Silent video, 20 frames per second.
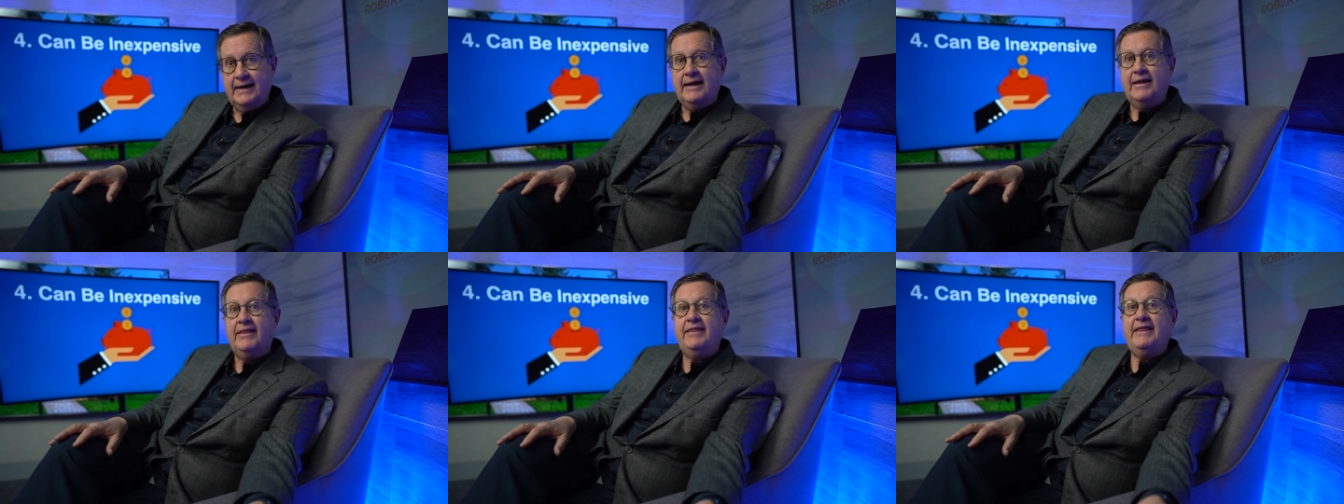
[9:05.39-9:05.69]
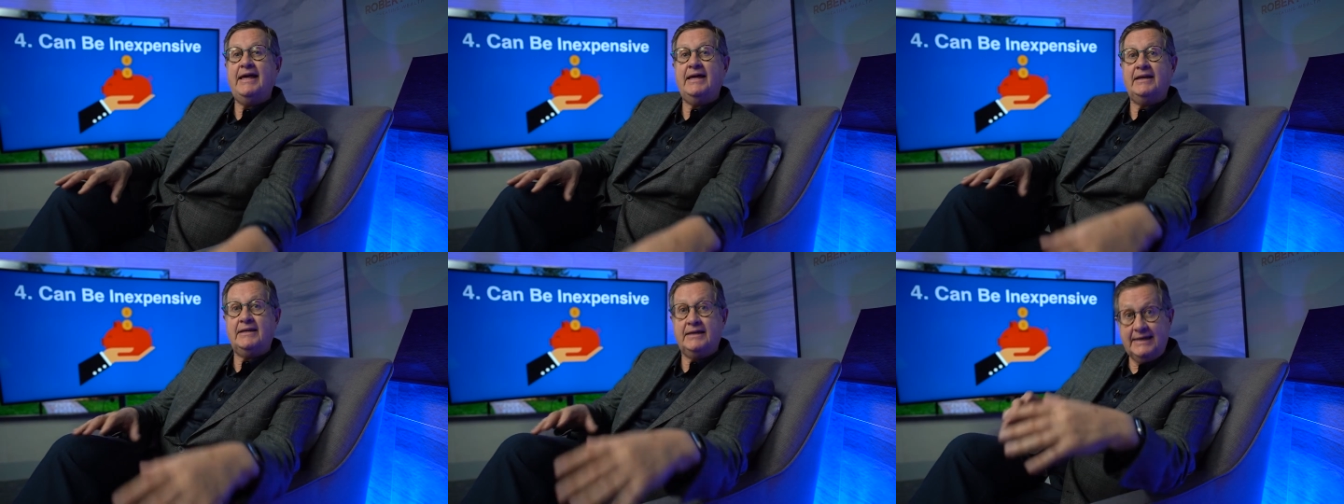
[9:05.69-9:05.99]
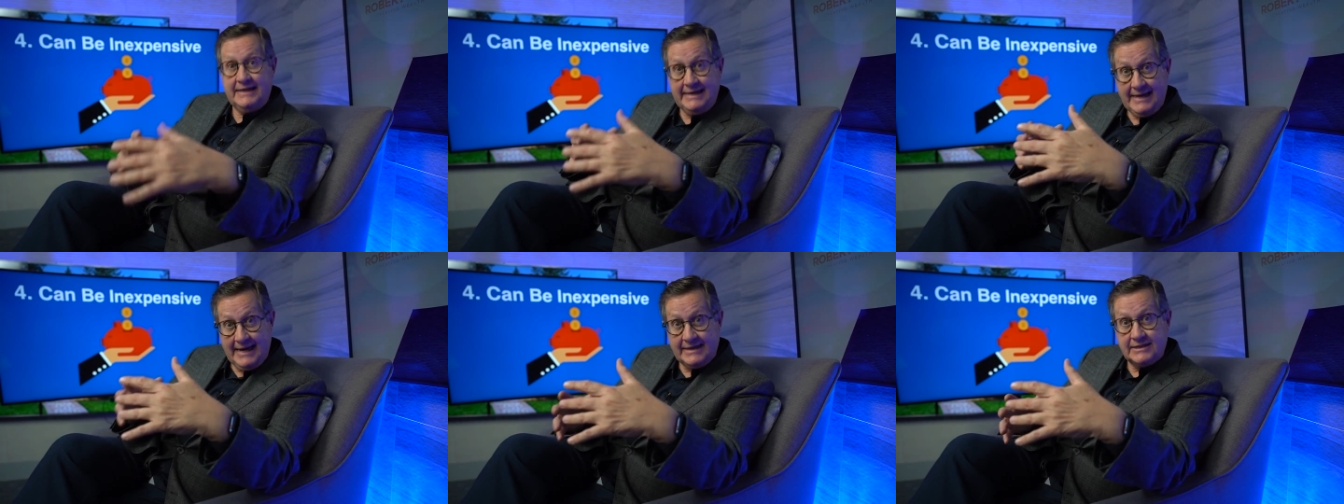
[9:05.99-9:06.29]
Then,
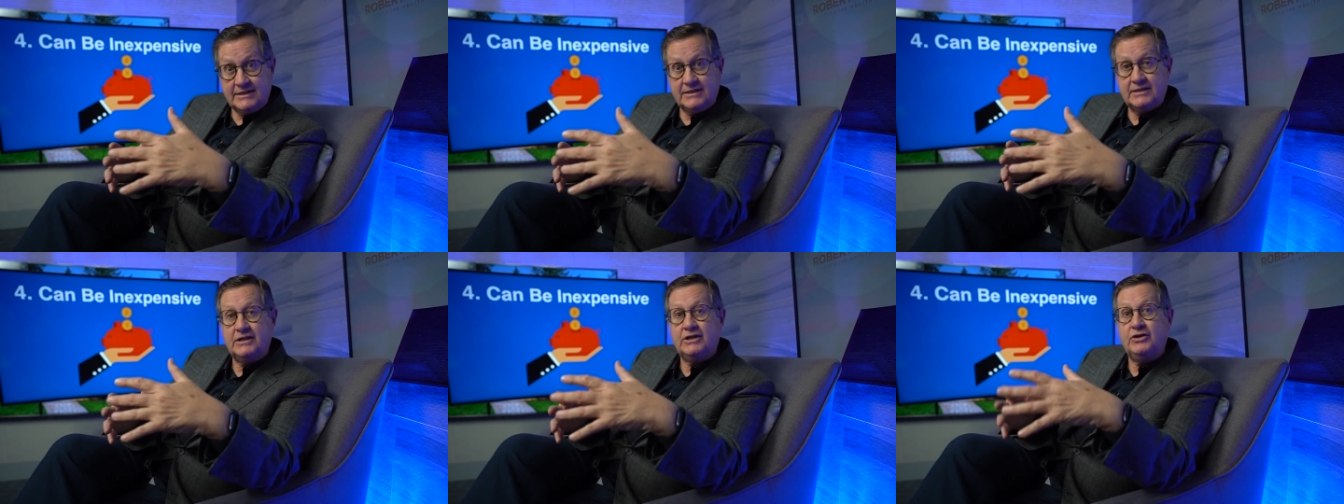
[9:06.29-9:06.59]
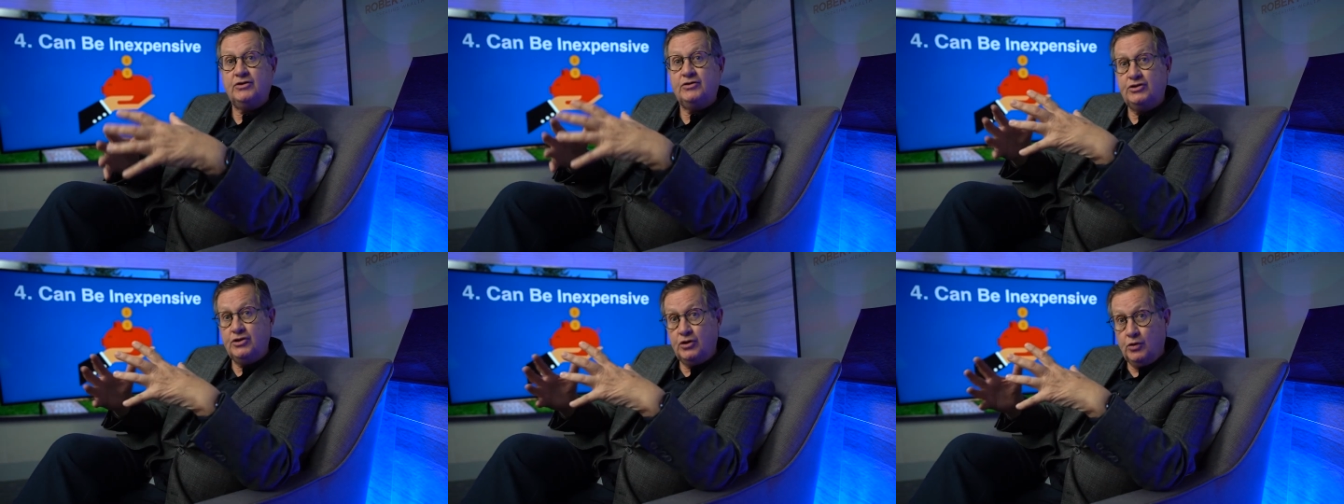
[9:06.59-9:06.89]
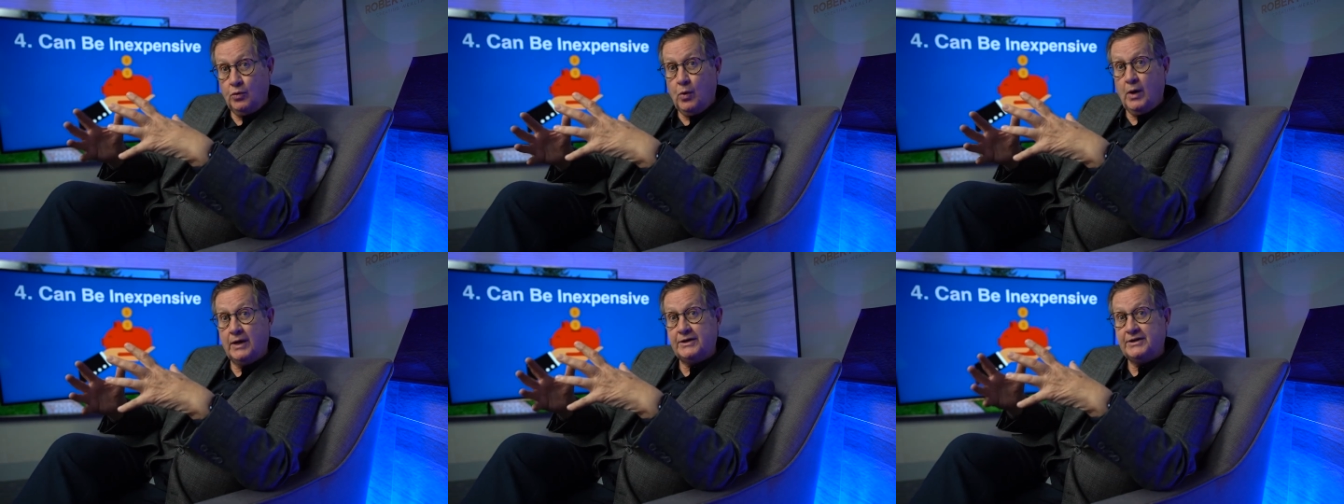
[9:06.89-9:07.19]
yes, you do
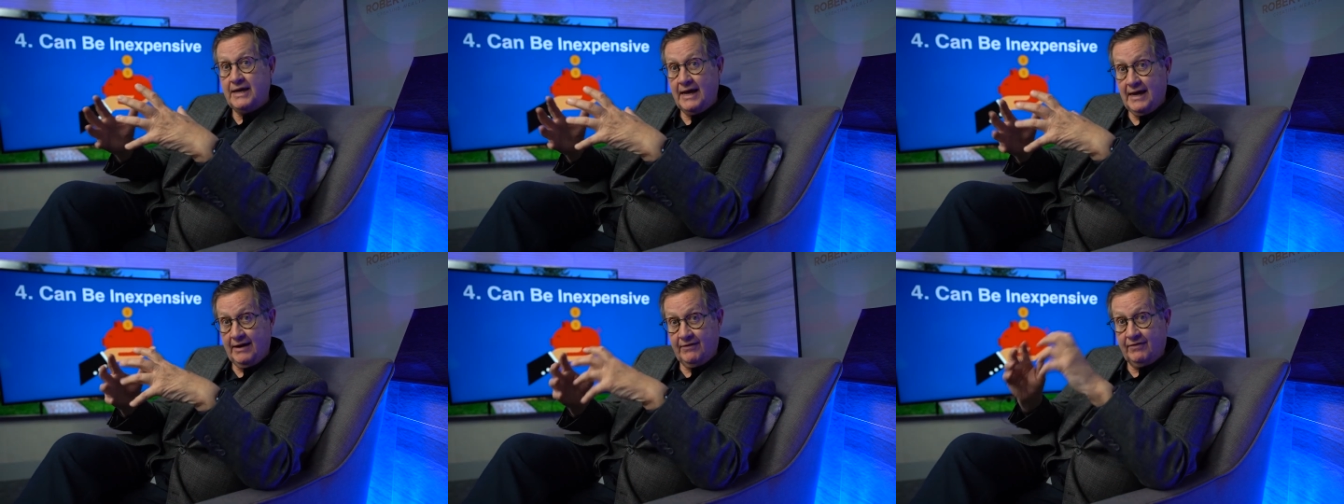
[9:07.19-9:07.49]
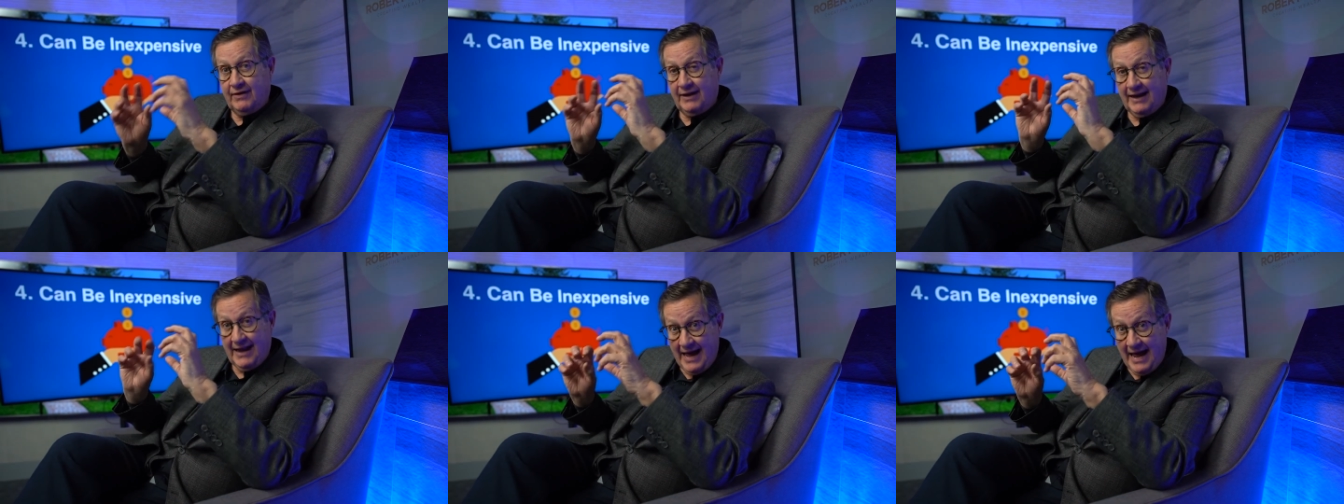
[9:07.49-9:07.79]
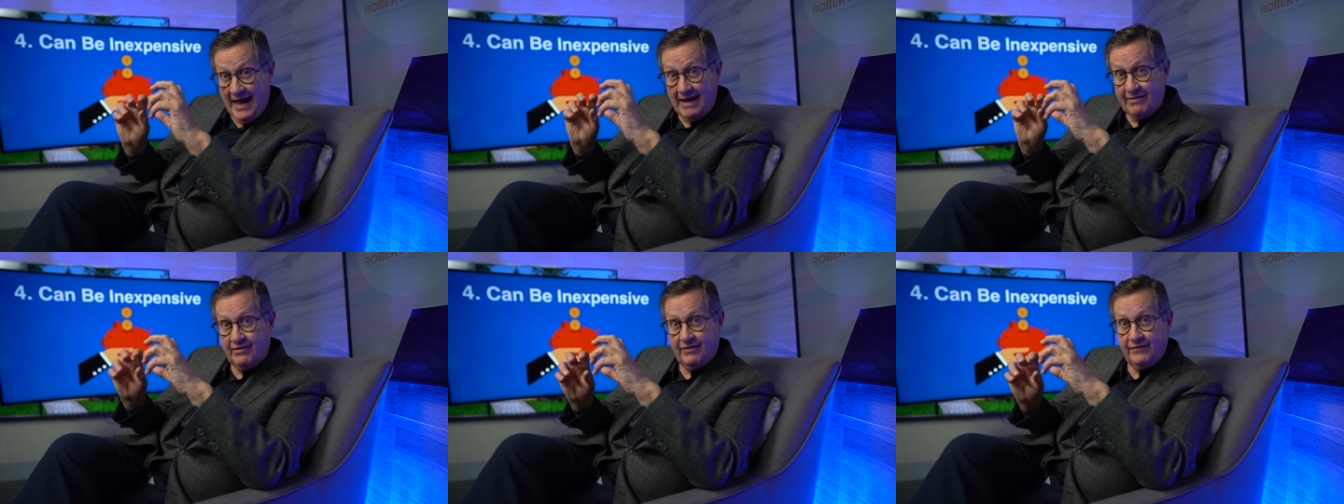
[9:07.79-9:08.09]
want to have
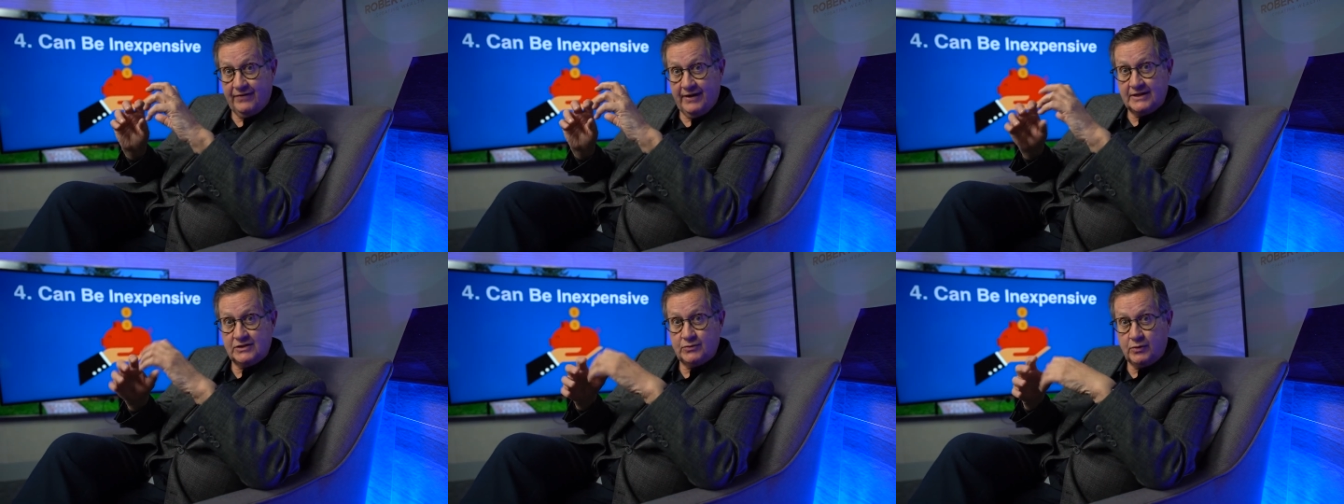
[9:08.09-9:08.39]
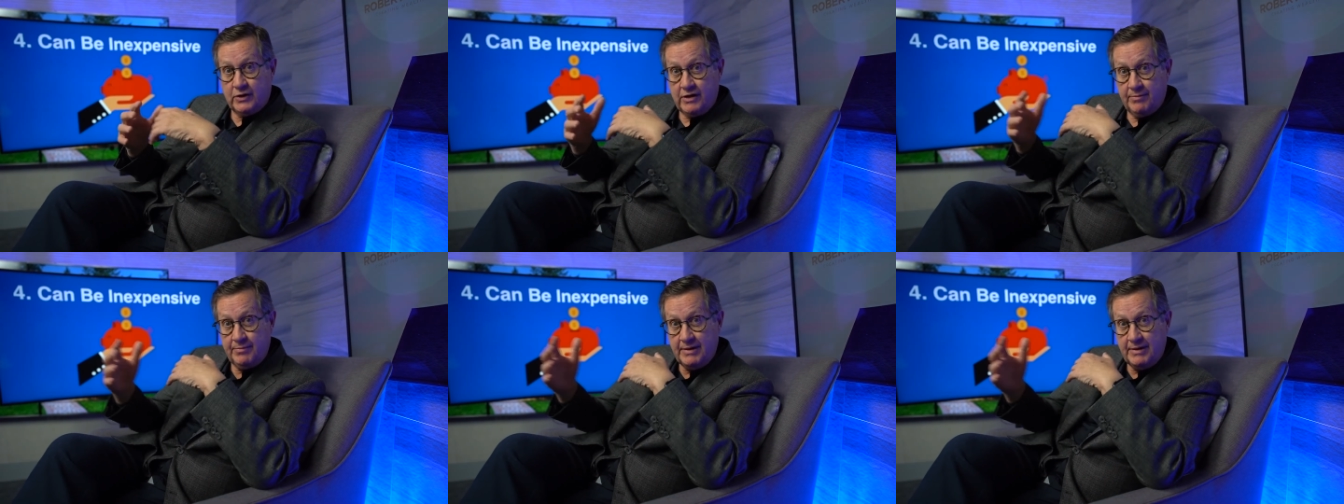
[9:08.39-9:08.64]
live events where you're